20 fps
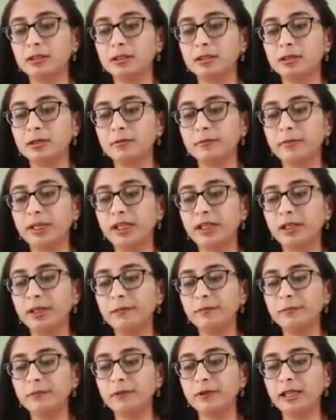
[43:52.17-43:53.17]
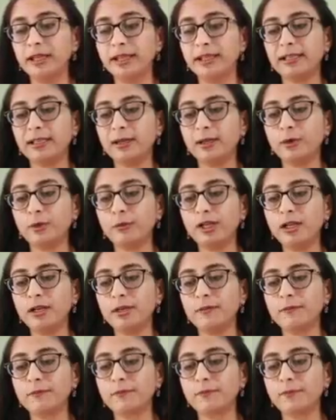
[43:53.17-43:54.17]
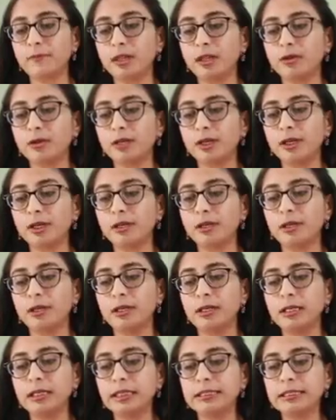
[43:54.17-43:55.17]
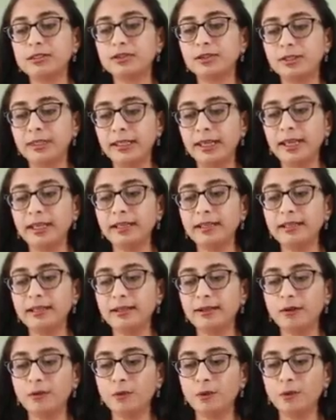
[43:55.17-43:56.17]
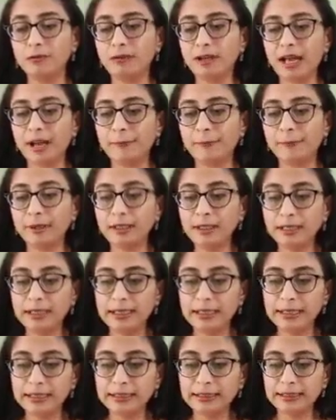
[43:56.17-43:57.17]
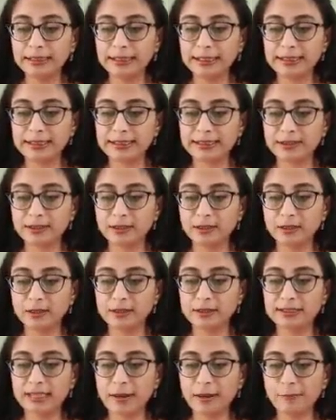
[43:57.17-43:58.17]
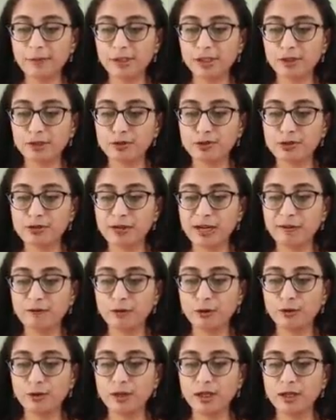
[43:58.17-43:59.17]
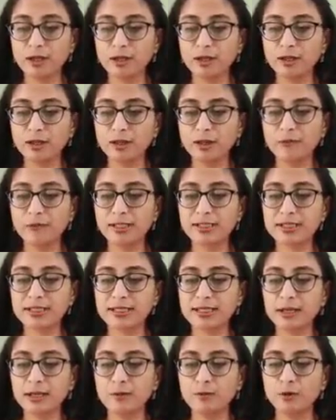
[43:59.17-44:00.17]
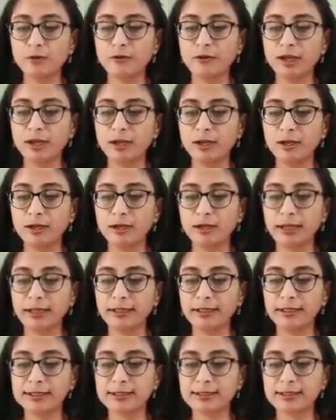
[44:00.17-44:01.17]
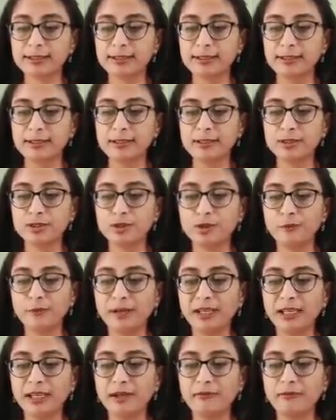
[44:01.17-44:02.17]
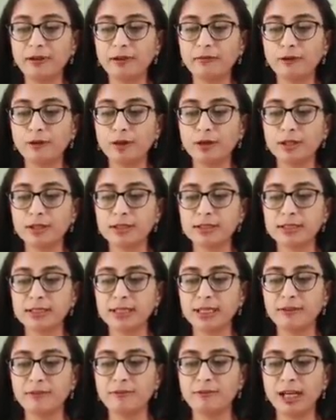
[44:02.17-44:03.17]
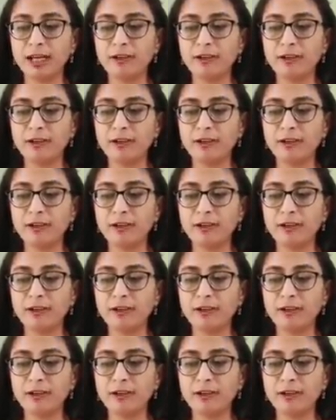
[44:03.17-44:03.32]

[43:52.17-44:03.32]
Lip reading: medium like liquid. Okay, so then what will happen? These samples which we have loaded here will start moving like this. So we leave it for say 5